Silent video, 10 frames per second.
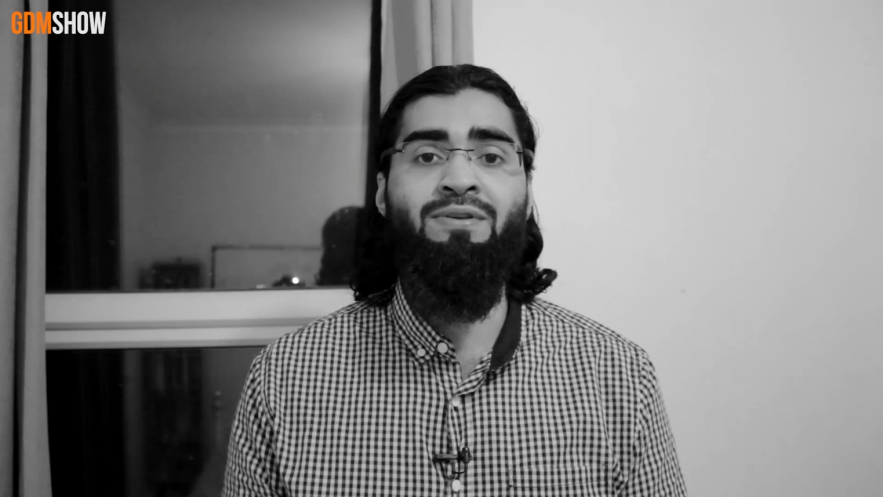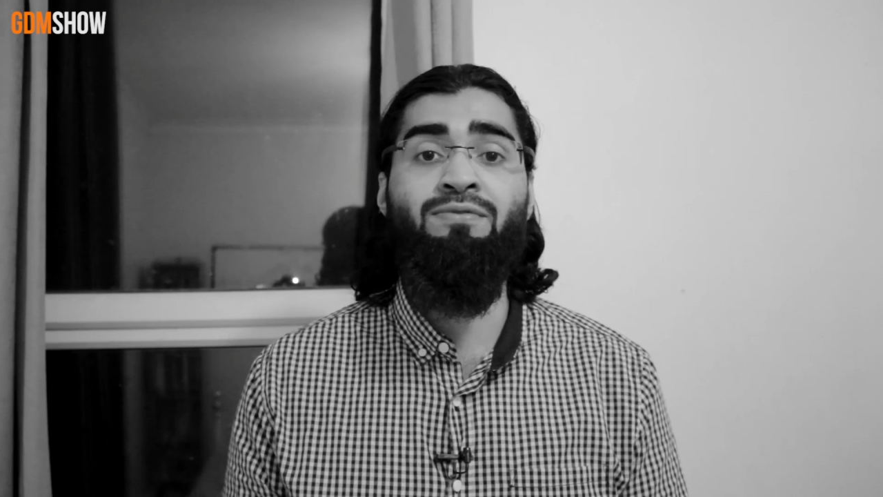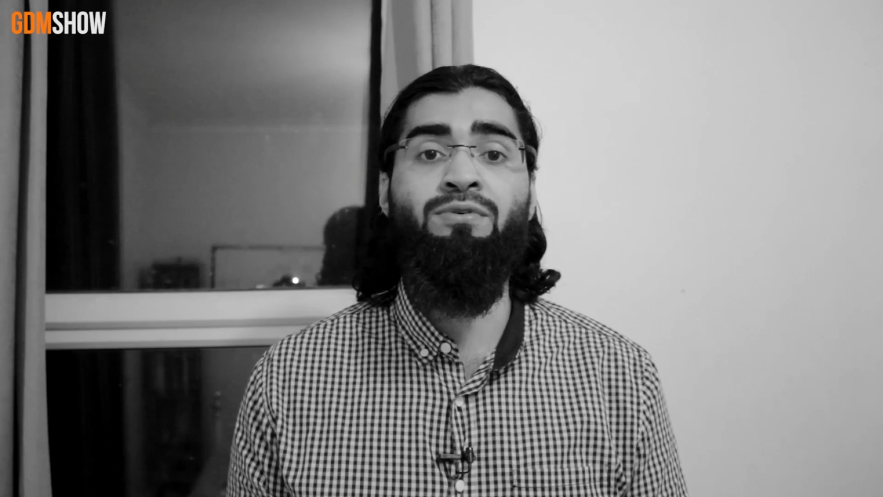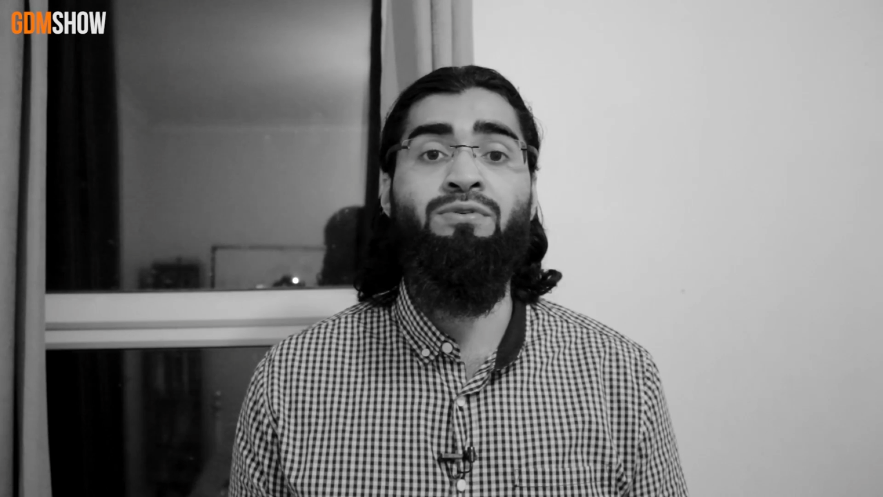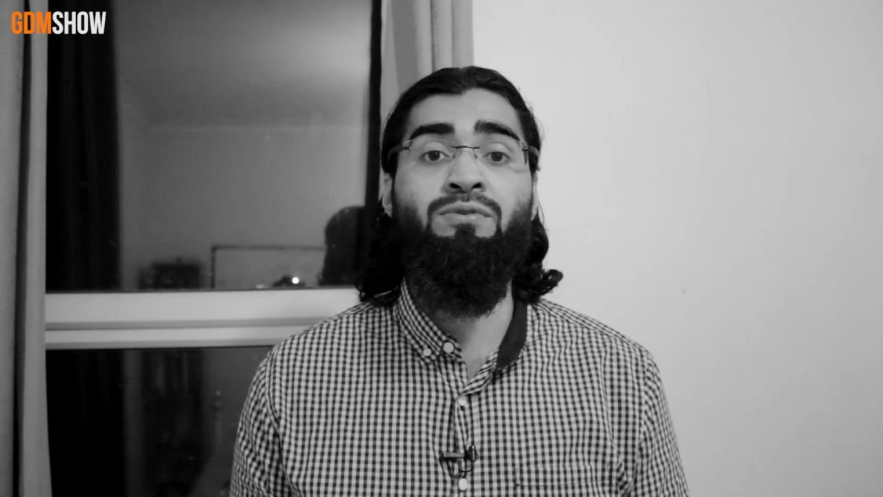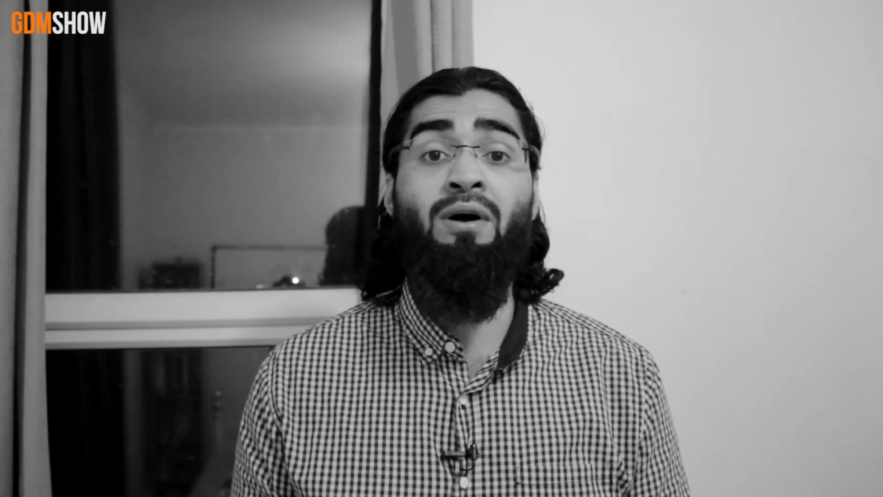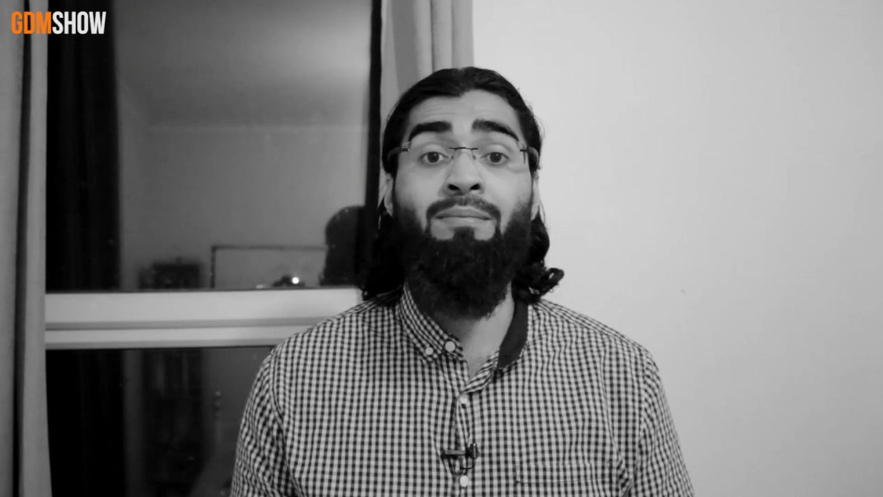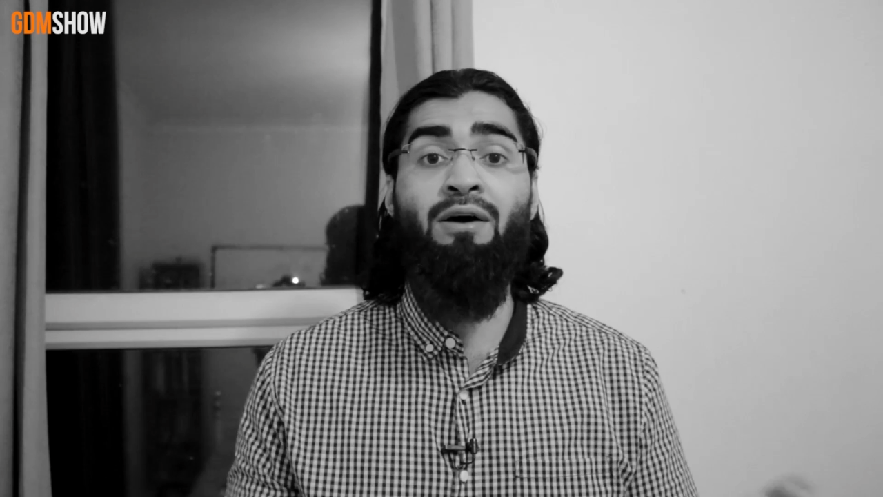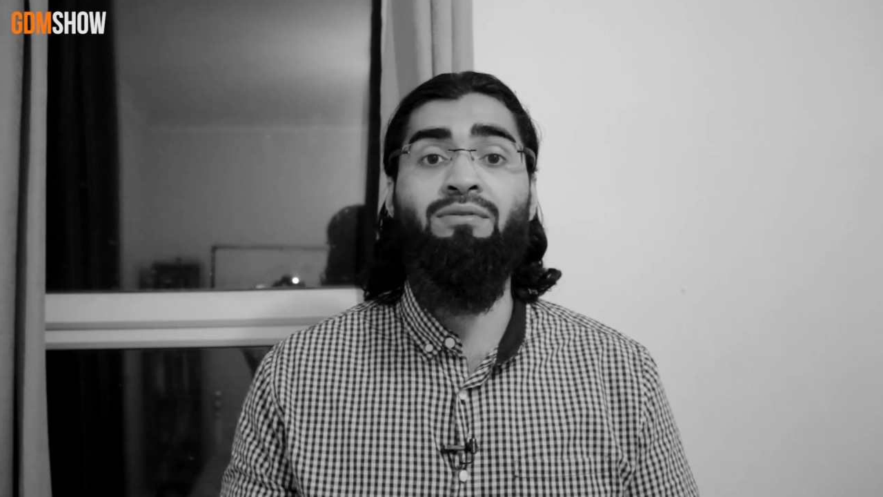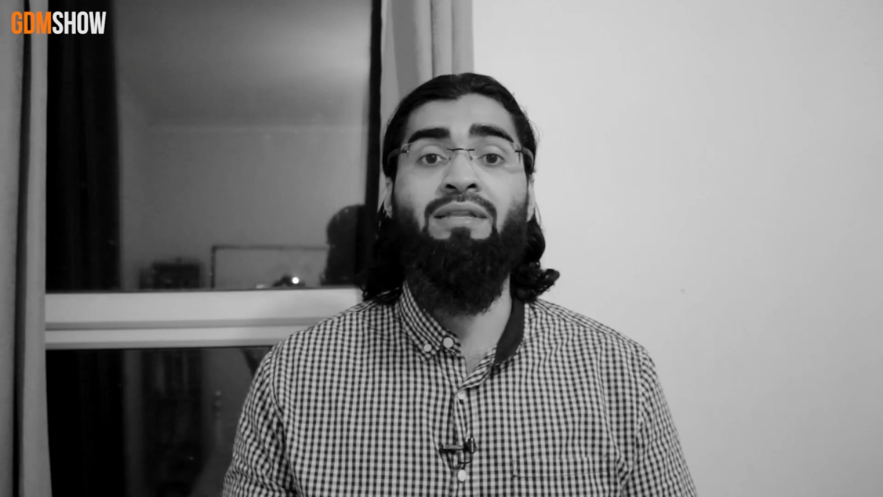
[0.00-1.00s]
before you
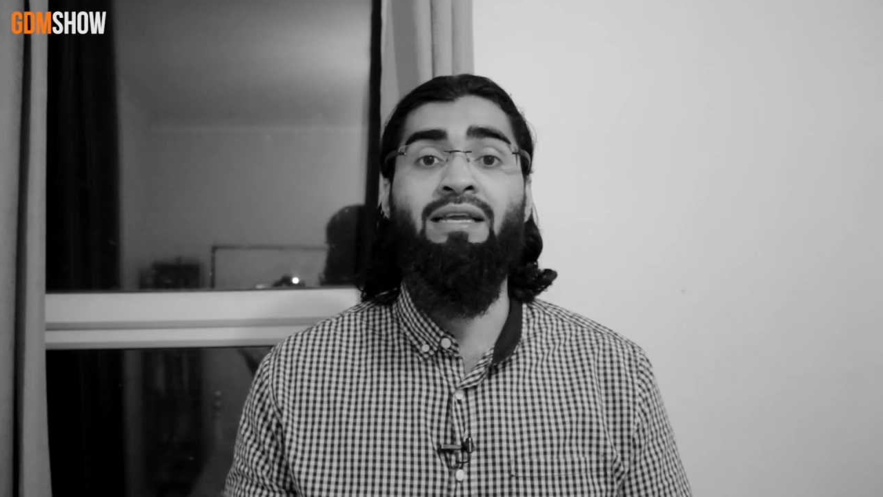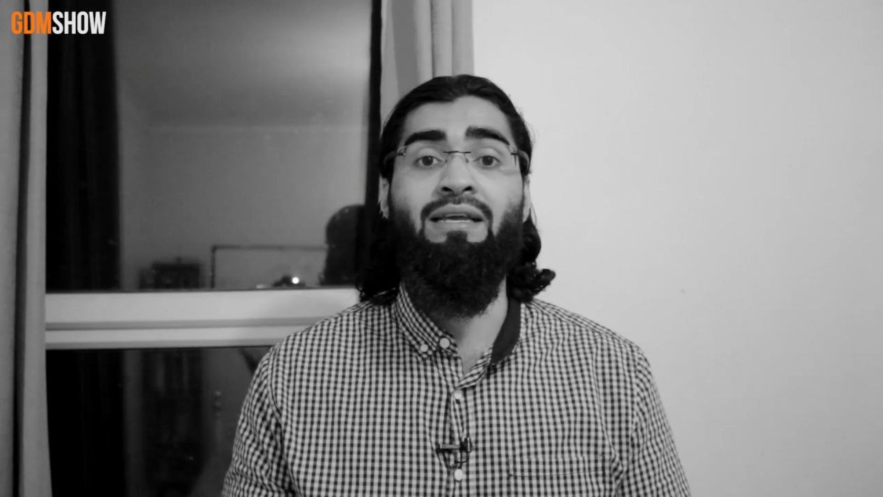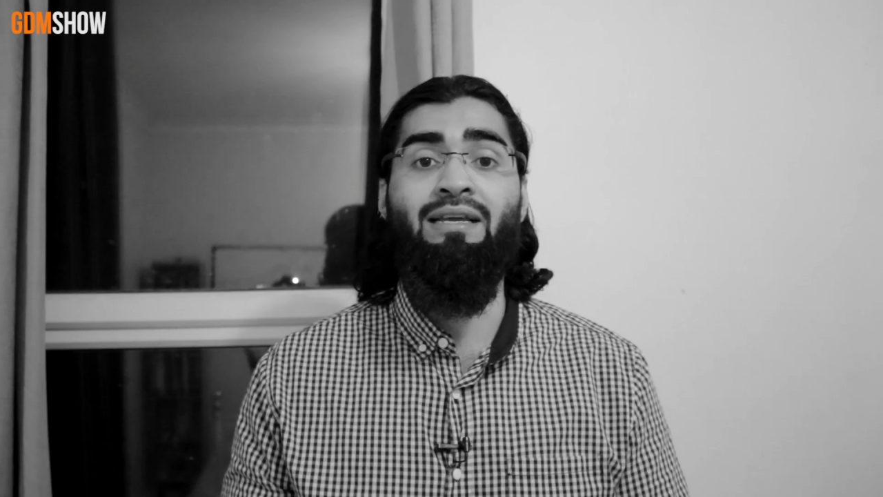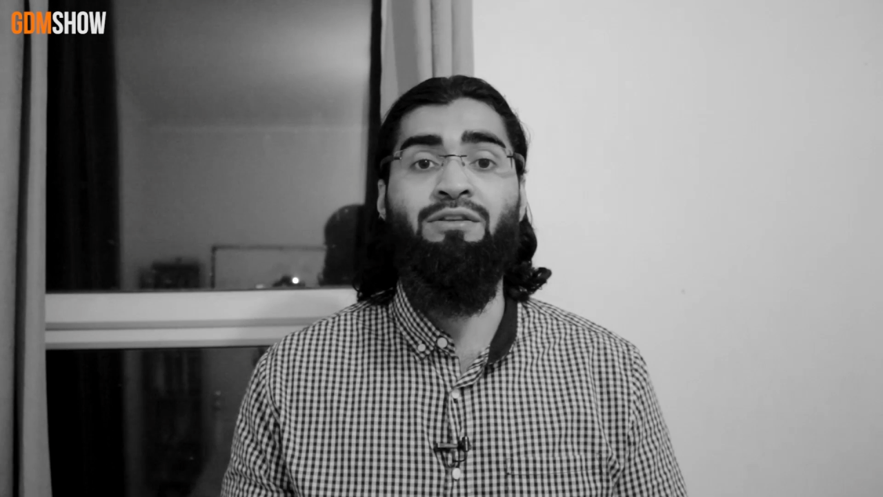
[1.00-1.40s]
come out there